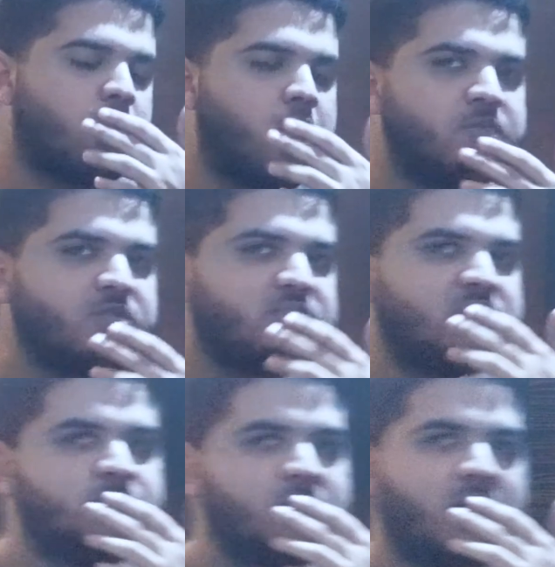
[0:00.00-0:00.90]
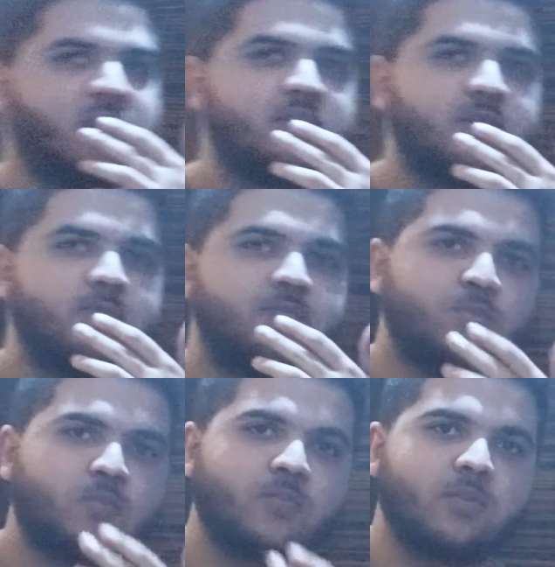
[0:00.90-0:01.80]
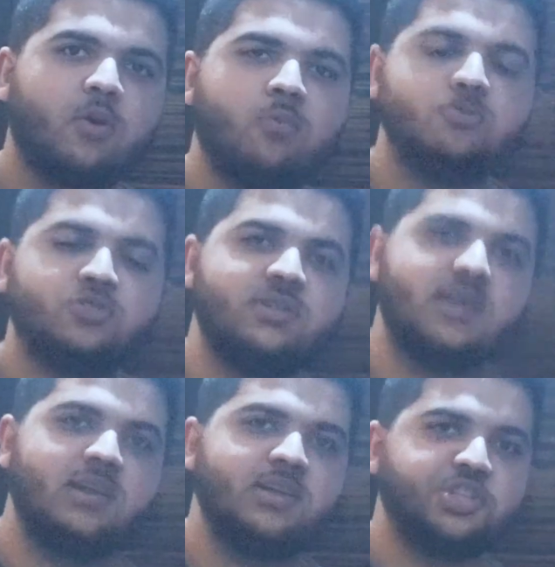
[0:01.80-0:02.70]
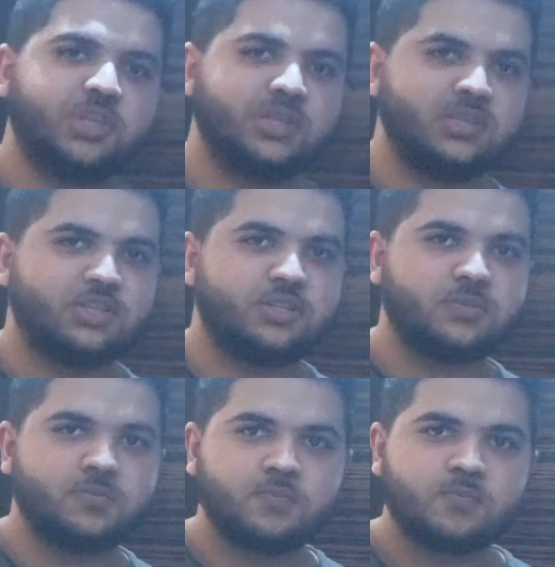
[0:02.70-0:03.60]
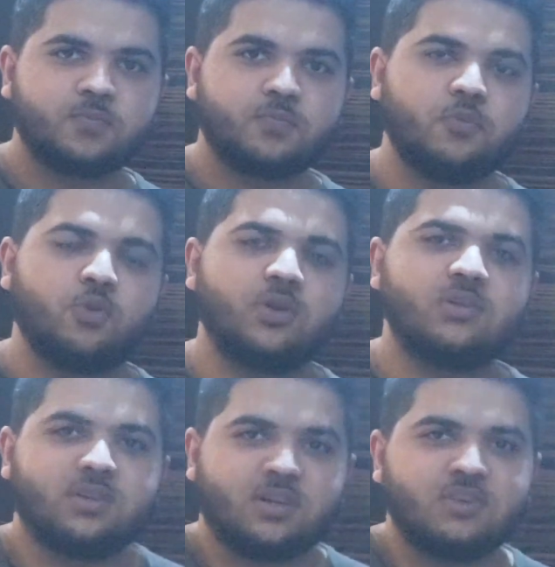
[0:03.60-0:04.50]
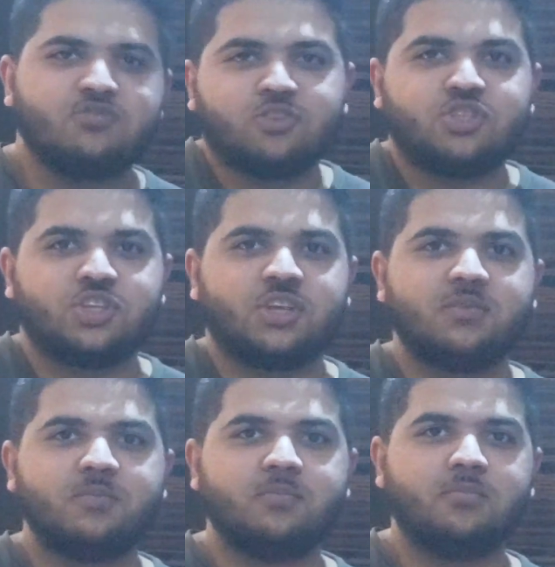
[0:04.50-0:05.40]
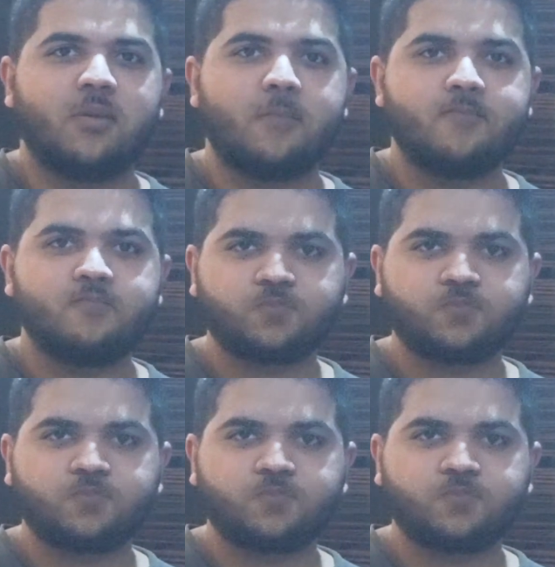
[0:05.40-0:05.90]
obviously, as a almost daily chicken eater, you can tell it's not chicken, but